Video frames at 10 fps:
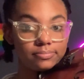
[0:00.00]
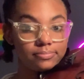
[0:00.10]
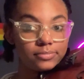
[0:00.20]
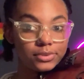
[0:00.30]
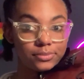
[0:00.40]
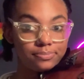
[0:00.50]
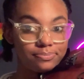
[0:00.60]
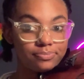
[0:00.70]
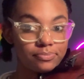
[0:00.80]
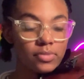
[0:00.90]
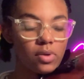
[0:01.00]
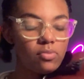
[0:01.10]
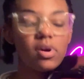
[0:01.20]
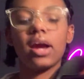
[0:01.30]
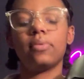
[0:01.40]
boom,
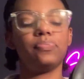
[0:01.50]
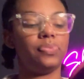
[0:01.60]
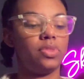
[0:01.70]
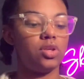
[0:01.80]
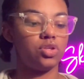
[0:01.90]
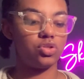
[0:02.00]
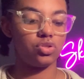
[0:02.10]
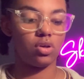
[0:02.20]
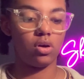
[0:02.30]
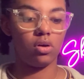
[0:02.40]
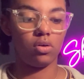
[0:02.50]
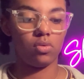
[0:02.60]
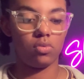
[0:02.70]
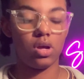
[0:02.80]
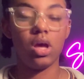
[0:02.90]
right. So